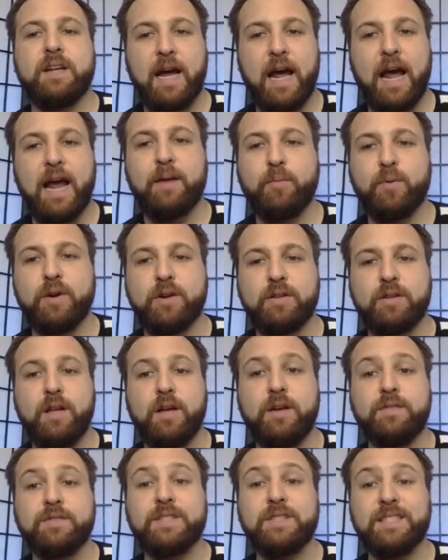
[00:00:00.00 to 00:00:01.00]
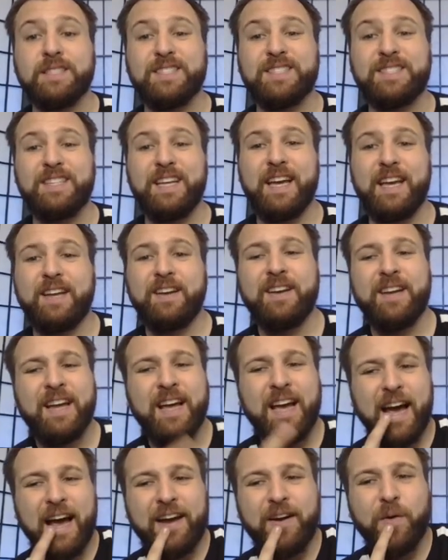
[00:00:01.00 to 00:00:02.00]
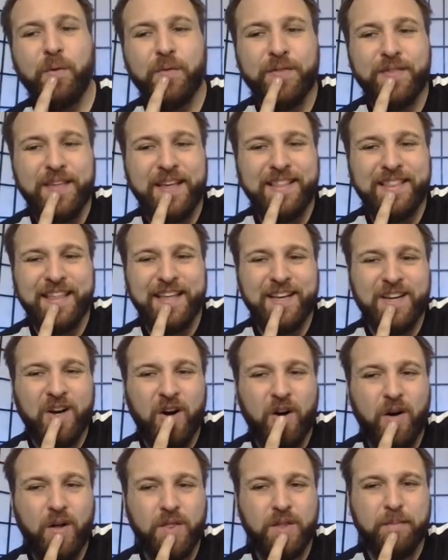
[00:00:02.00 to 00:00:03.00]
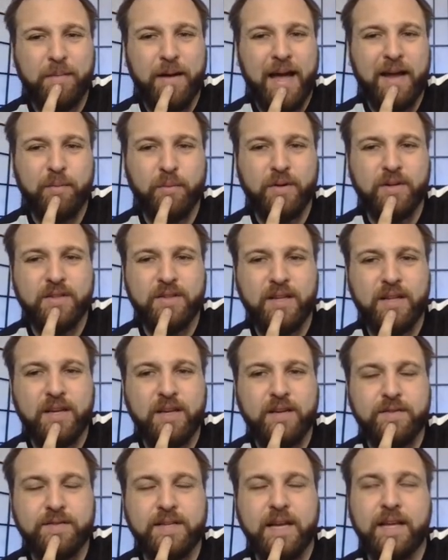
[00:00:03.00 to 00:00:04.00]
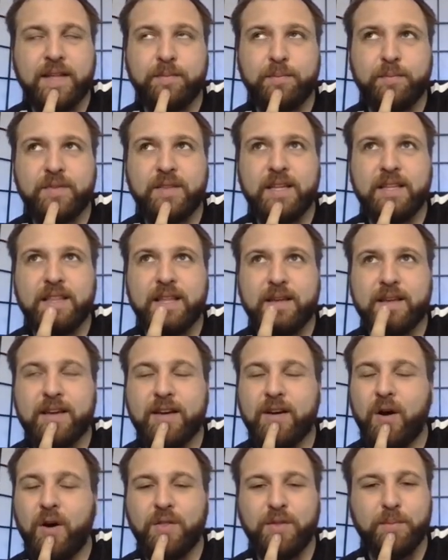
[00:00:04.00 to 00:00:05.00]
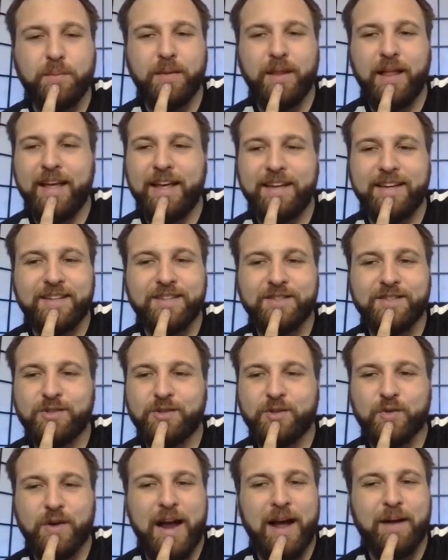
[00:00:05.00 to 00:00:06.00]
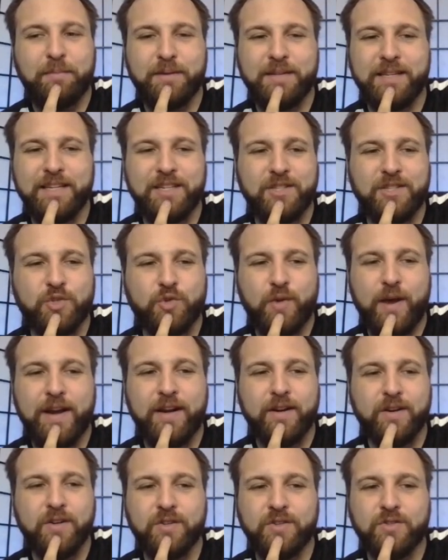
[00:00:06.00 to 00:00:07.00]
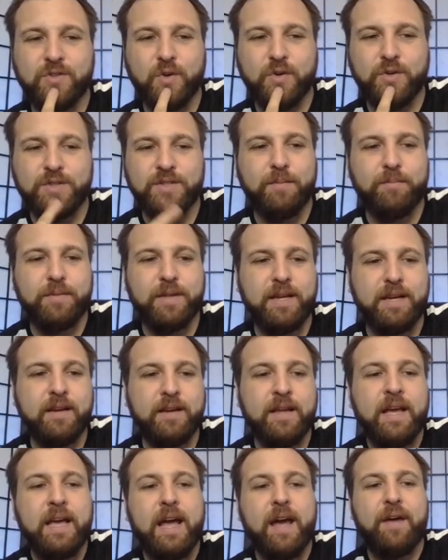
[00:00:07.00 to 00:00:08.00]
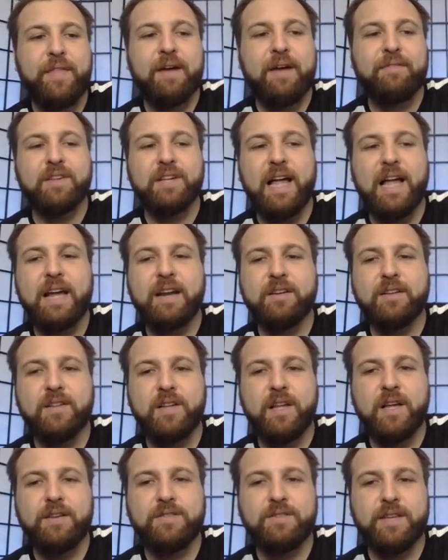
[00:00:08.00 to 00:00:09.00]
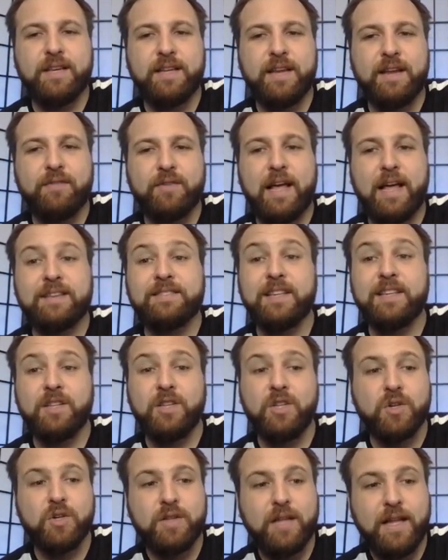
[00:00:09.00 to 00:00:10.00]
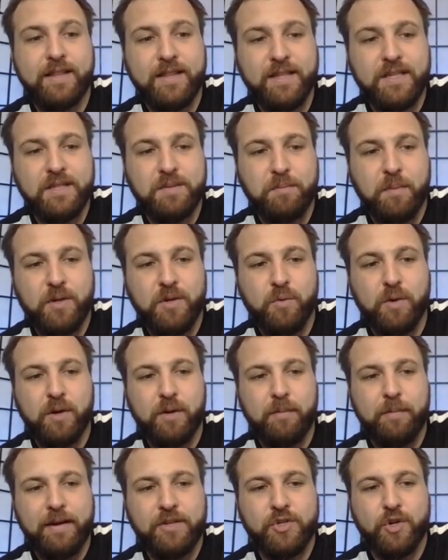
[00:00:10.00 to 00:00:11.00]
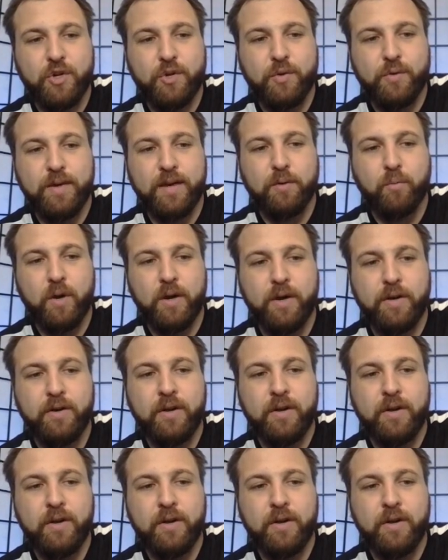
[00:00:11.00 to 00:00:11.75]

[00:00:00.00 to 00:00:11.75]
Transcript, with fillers: hybrid gloves instead. I don't think they call them hybrid gloves. I think they call them like grappling trainers or something. And they have a lot of gloves in Everlast that look like this, but you want to make sure you get one